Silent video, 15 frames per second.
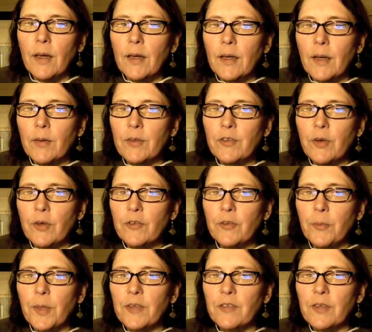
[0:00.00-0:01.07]
Now, I should also
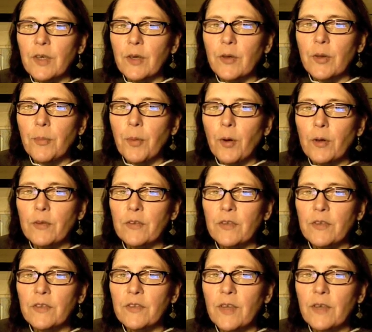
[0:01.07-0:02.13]
mention here that Barton's
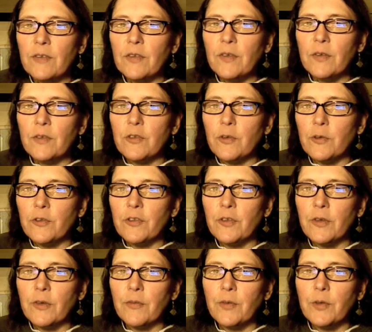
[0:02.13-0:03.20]
incessant
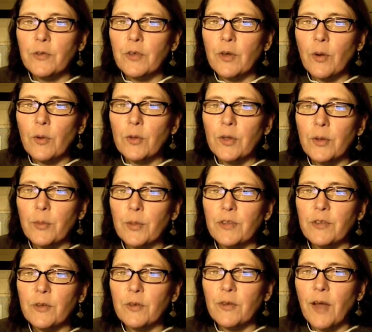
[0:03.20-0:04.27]
assertion of using only
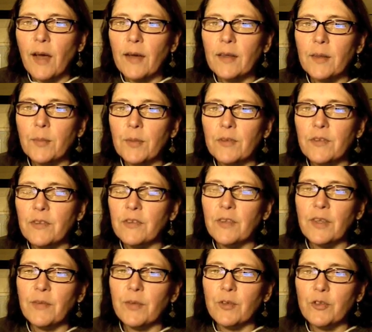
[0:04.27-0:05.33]
original documents isn't
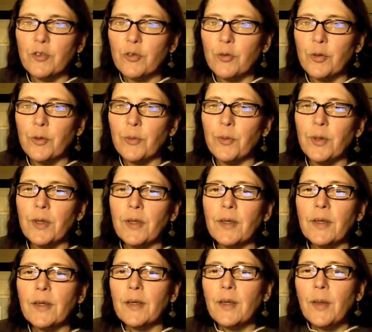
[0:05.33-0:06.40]
even true.
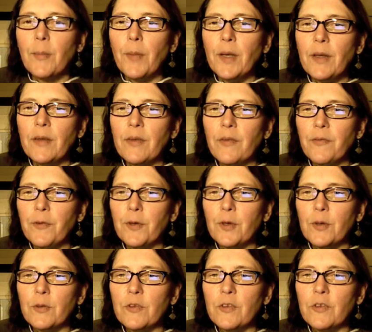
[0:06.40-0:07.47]
Many of the
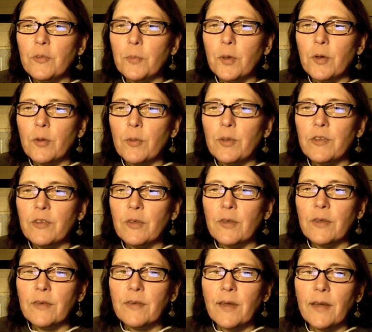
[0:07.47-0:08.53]
footnotes in his book Original
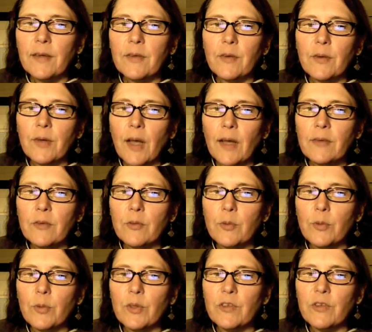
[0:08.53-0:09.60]
Intent are not to
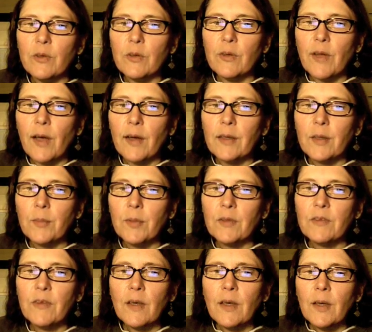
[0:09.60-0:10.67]
original
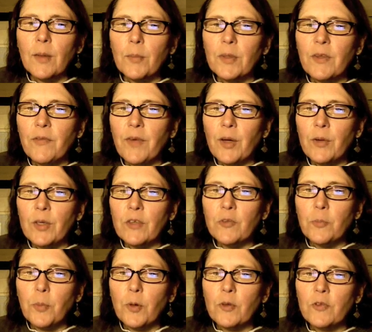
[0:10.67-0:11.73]
documents, but to various
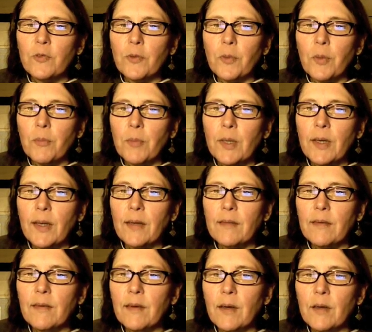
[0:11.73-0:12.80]
books from the
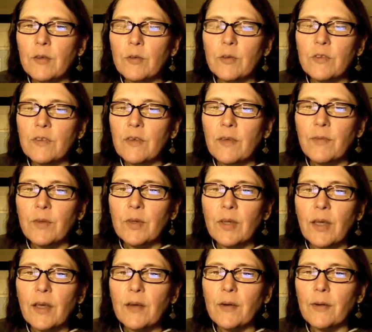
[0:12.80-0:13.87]
mid-1800s and even
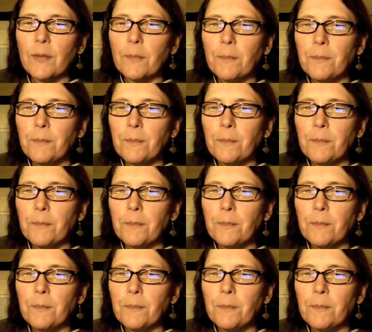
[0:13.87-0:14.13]
later.